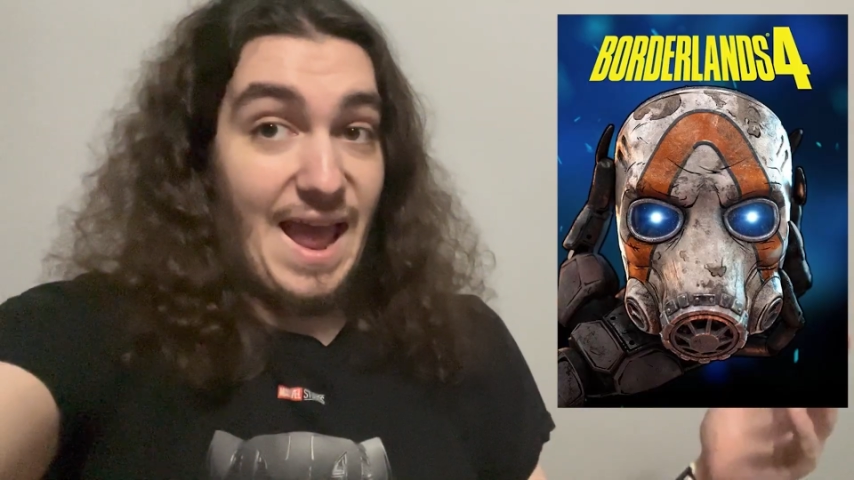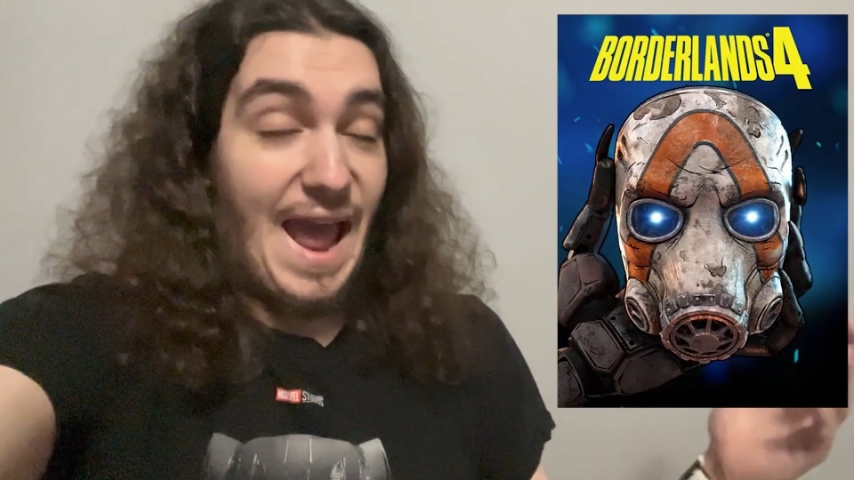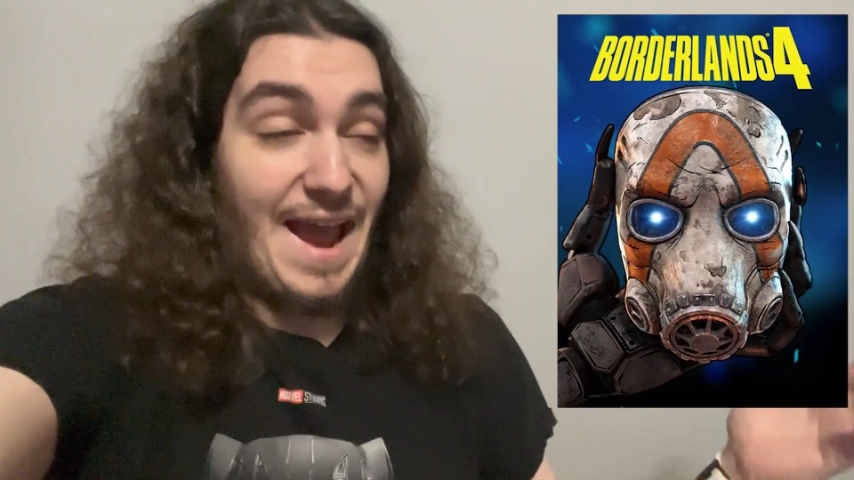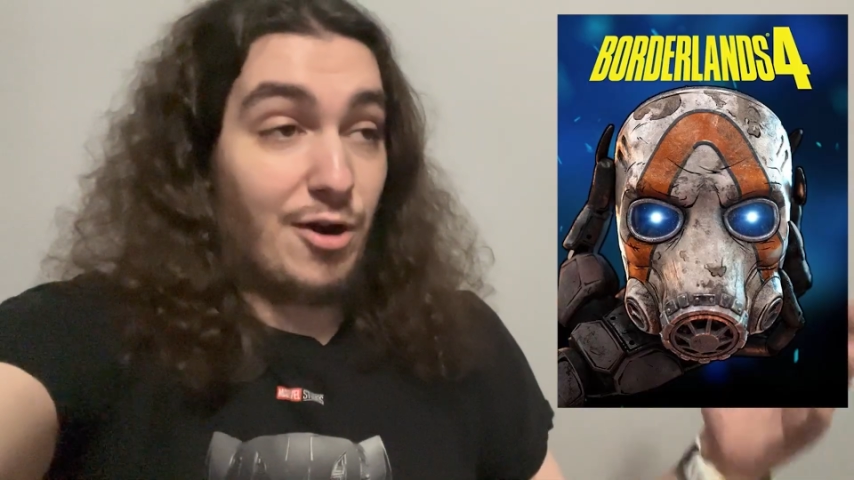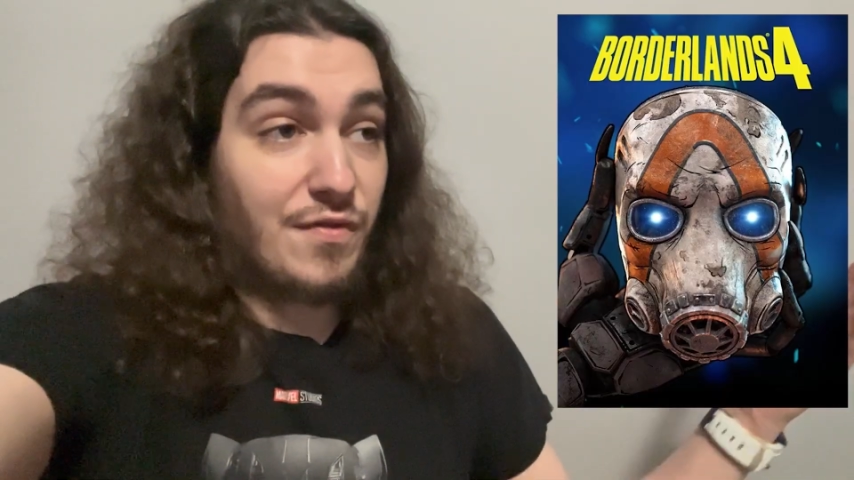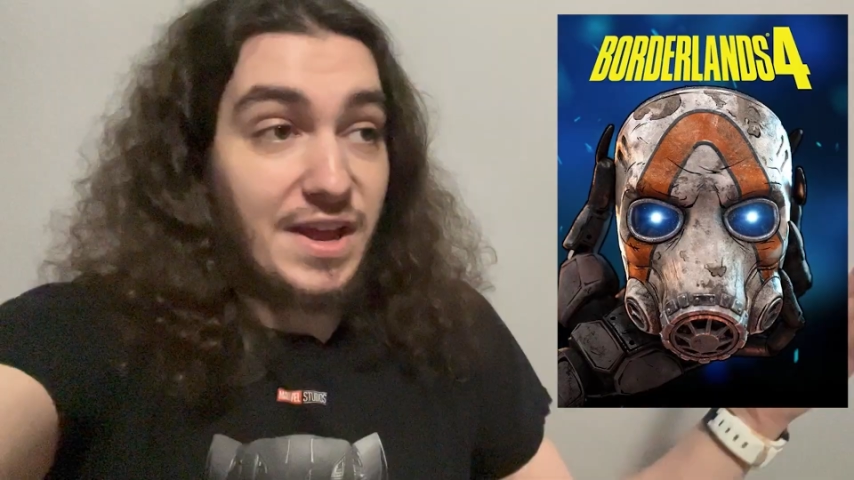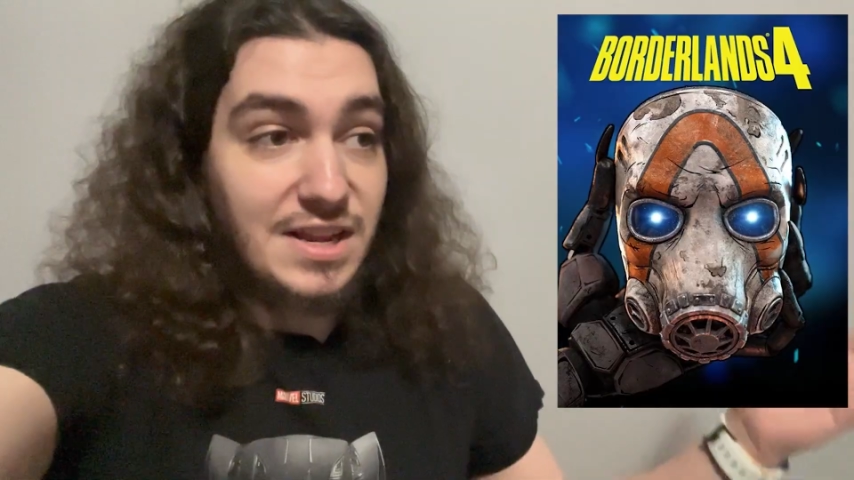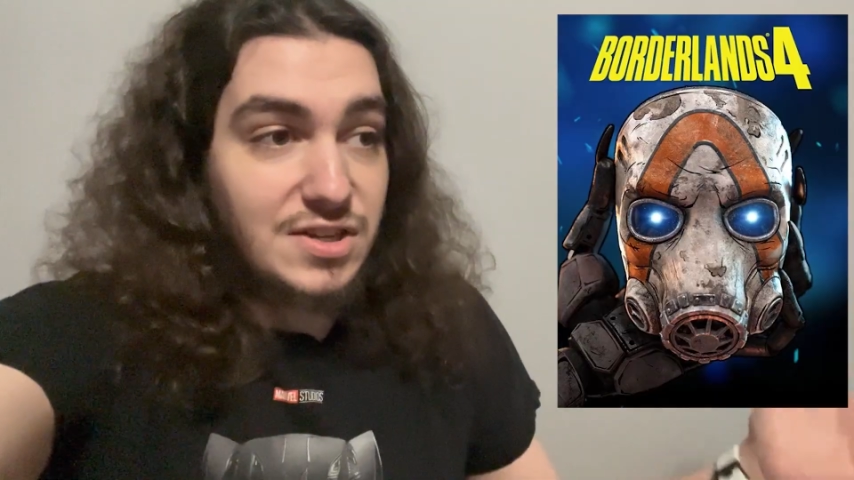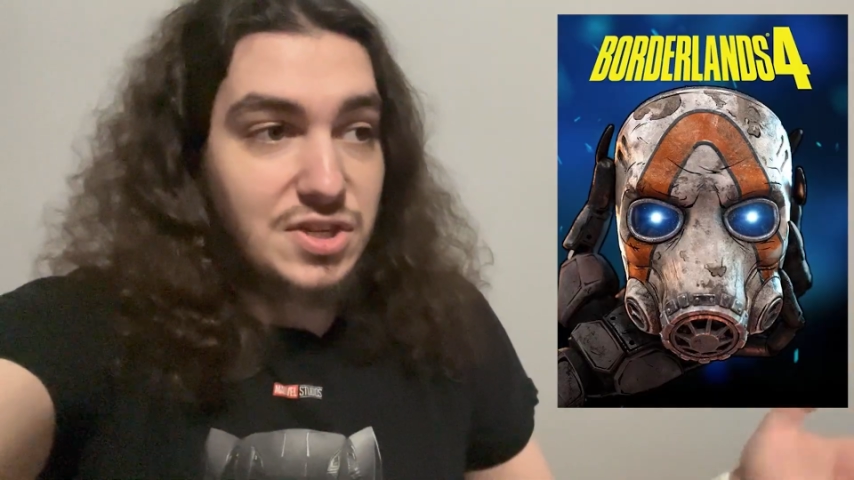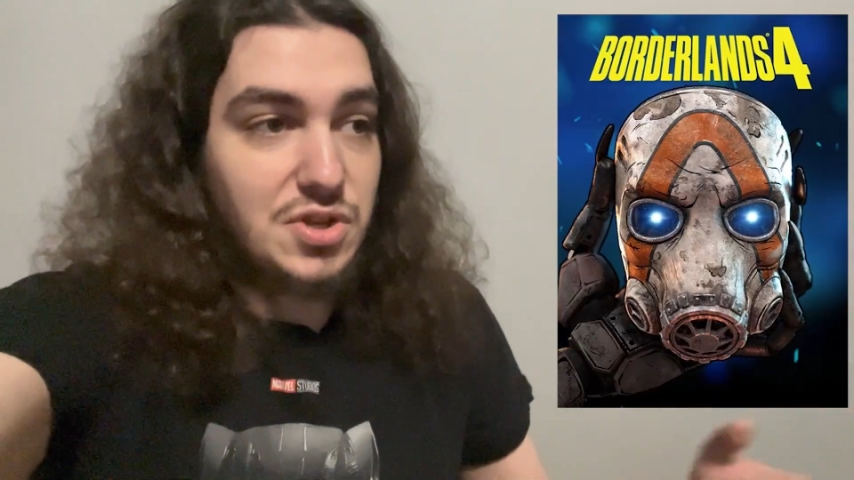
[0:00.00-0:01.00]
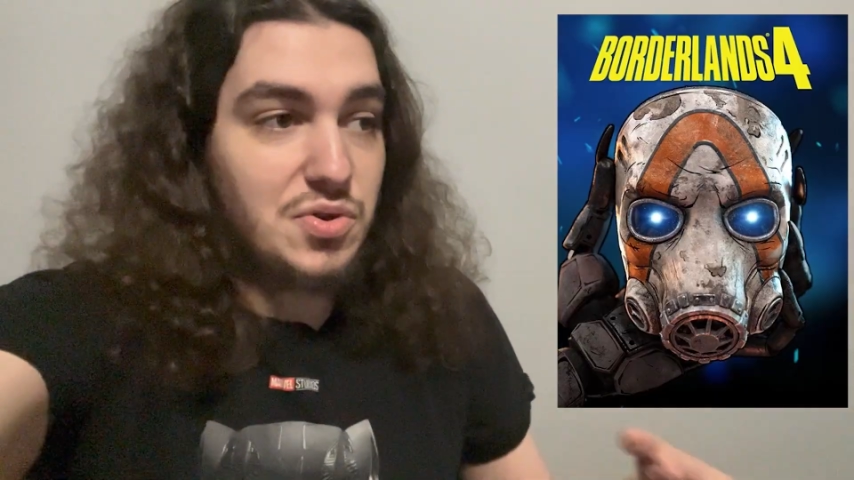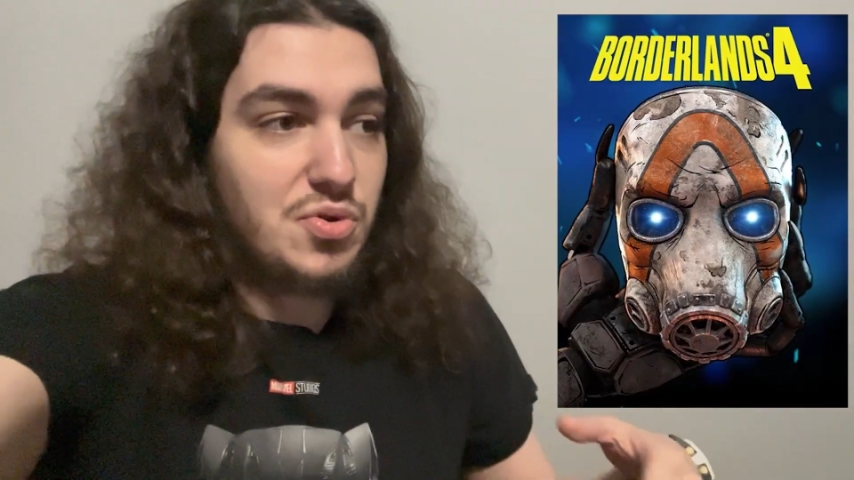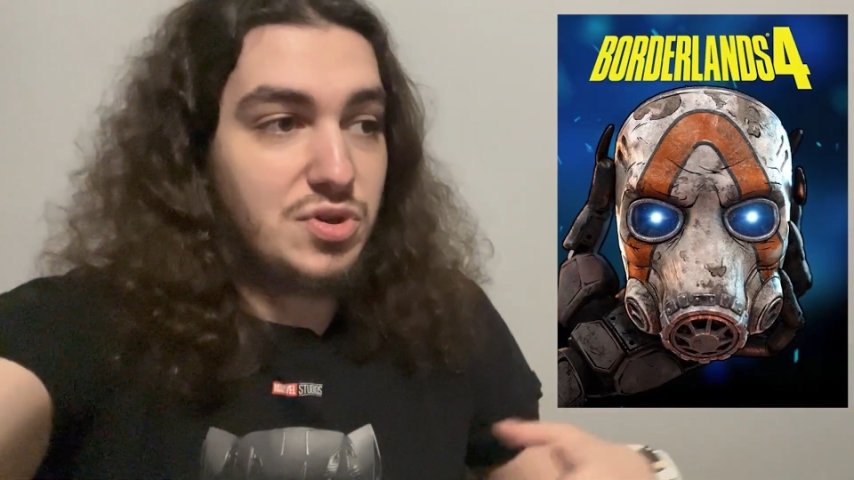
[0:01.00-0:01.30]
aggravating to you?